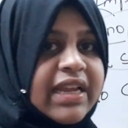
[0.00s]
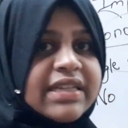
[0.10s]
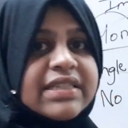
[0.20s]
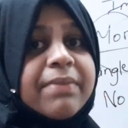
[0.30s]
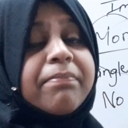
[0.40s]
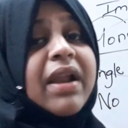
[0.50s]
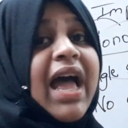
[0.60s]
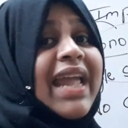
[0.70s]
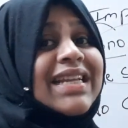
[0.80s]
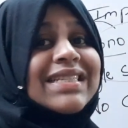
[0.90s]

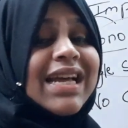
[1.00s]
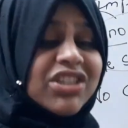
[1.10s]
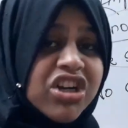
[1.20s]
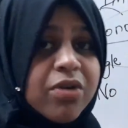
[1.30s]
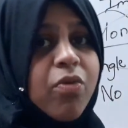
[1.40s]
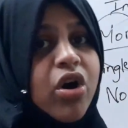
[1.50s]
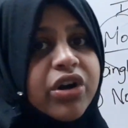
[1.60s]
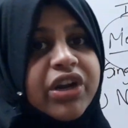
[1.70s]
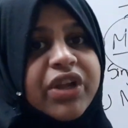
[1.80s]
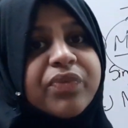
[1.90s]
supplying such a
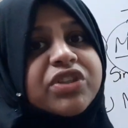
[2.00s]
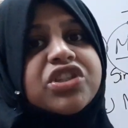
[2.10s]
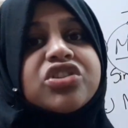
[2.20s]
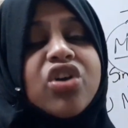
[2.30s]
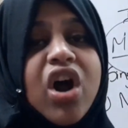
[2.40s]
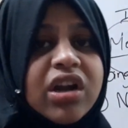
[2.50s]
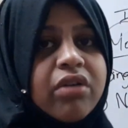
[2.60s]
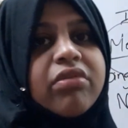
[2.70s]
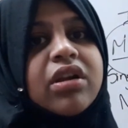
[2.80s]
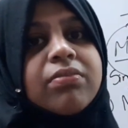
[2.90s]
commodity which is not
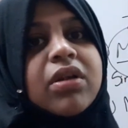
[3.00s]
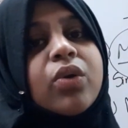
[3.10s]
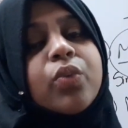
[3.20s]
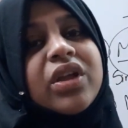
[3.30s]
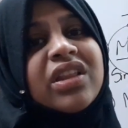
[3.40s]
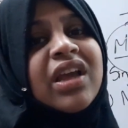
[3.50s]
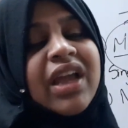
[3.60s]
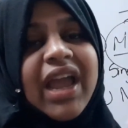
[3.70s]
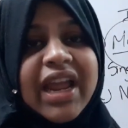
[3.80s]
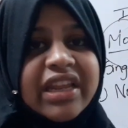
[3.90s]
available with
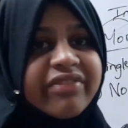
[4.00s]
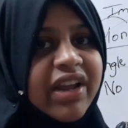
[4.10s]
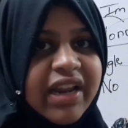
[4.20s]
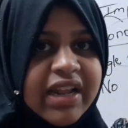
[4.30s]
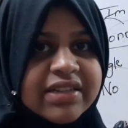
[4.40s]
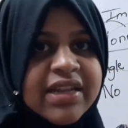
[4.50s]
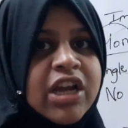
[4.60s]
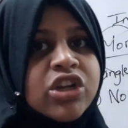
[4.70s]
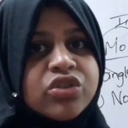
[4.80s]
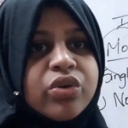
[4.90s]
anyone else.
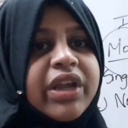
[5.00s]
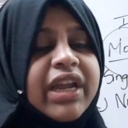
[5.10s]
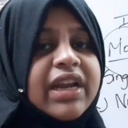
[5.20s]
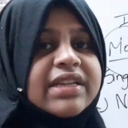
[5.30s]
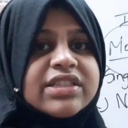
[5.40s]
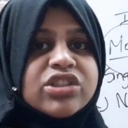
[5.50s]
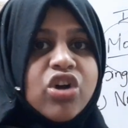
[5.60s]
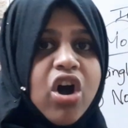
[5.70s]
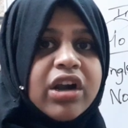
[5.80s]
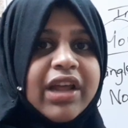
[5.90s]
So he does
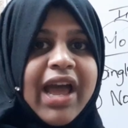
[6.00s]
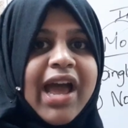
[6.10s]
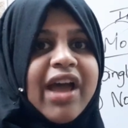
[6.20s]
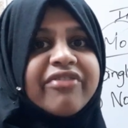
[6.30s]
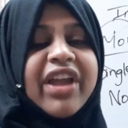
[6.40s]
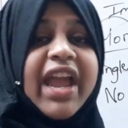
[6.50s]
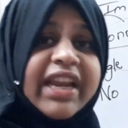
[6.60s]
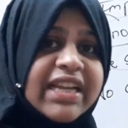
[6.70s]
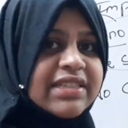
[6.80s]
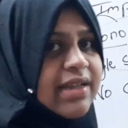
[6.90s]
not have
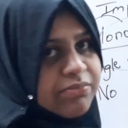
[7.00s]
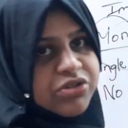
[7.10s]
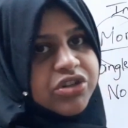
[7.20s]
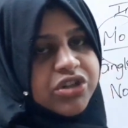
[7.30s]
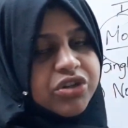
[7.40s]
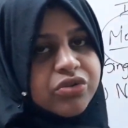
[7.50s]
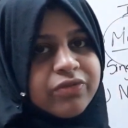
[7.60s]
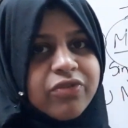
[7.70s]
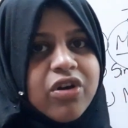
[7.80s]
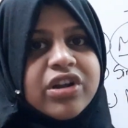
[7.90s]
any substitute
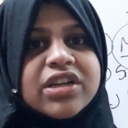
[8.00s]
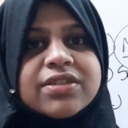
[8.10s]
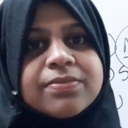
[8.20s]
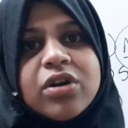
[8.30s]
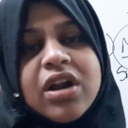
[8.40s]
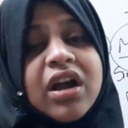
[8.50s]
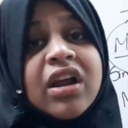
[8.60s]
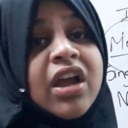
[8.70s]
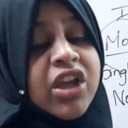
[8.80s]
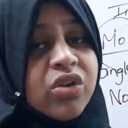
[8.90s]
for his product.
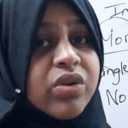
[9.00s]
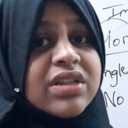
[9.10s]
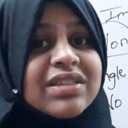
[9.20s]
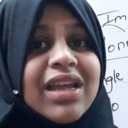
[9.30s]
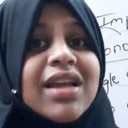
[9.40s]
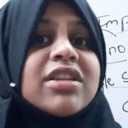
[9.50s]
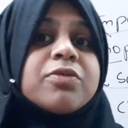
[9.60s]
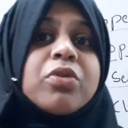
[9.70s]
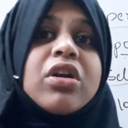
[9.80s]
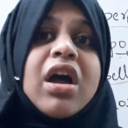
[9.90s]
You can say his
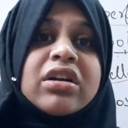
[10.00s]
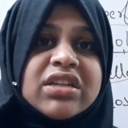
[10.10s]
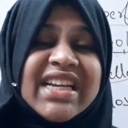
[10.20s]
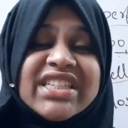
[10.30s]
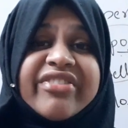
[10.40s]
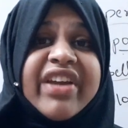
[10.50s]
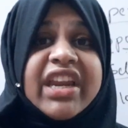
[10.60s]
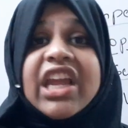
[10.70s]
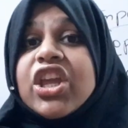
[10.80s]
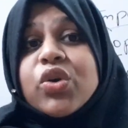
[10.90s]
product is
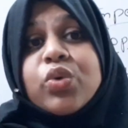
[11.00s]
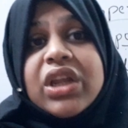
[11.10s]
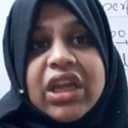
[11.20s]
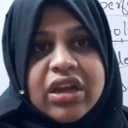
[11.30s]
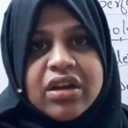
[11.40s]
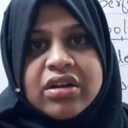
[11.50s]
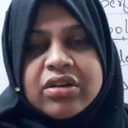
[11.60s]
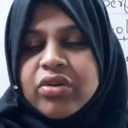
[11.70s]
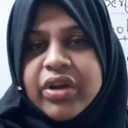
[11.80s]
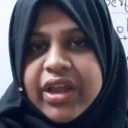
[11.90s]
very unique.
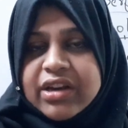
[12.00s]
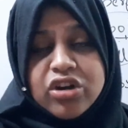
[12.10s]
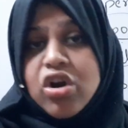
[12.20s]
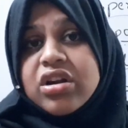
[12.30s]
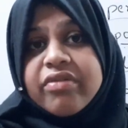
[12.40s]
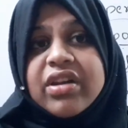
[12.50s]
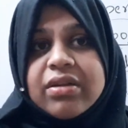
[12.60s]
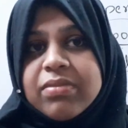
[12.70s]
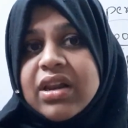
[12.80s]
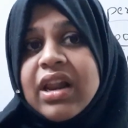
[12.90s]
Okay, not
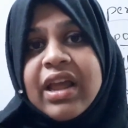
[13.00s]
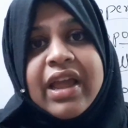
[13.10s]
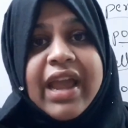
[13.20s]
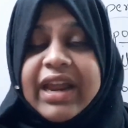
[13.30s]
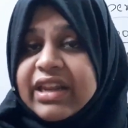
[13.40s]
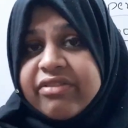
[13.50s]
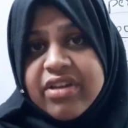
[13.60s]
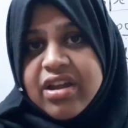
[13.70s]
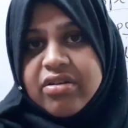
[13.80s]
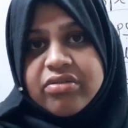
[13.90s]
available
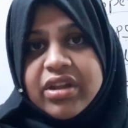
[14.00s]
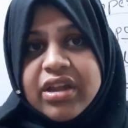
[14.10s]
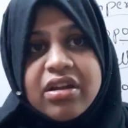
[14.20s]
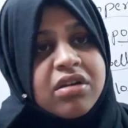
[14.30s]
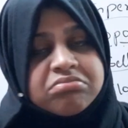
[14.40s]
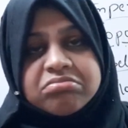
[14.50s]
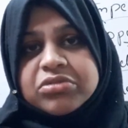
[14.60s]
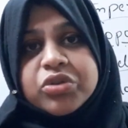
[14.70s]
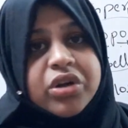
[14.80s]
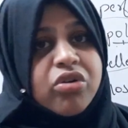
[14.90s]
anywhere. Okay,
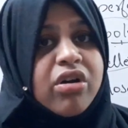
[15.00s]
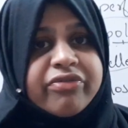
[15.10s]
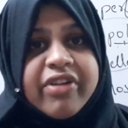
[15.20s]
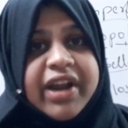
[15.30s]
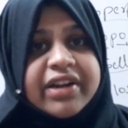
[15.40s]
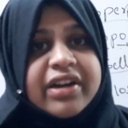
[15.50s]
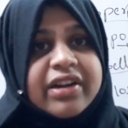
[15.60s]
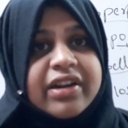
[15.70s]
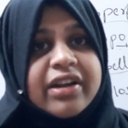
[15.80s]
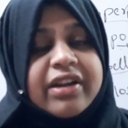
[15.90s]
you cannot find
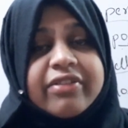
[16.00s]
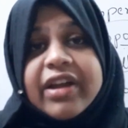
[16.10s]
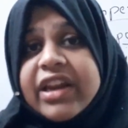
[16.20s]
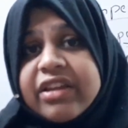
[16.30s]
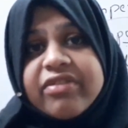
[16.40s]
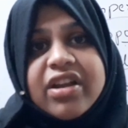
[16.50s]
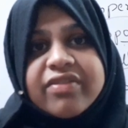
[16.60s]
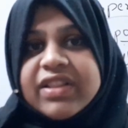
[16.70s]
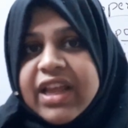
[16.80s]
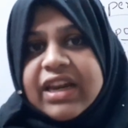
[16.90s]
it anywhere
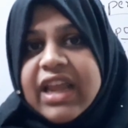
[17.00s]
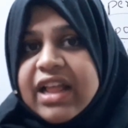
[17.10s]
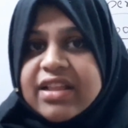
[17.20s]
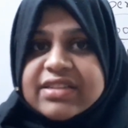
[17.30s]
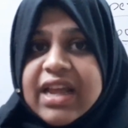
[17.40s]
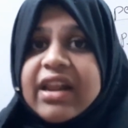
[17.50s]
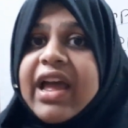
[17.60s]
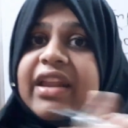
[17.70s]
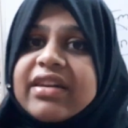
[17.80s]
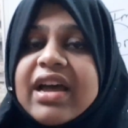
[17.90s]
with any other seller,
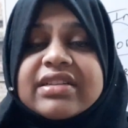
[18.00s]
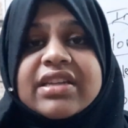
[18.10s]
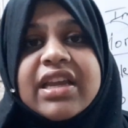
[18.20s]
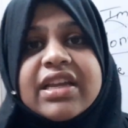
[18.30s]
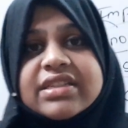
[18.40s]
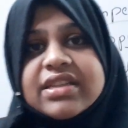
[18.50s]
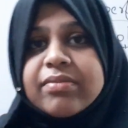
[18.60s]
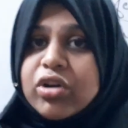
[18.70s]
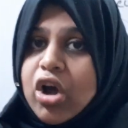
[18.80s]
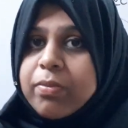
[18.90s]
and thus he is the
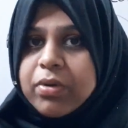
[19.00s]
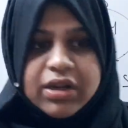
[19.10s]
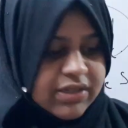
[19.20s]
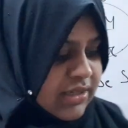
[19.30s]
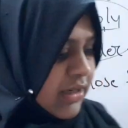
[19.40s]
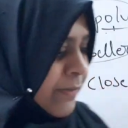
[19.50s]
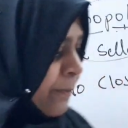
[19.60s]
monopolist.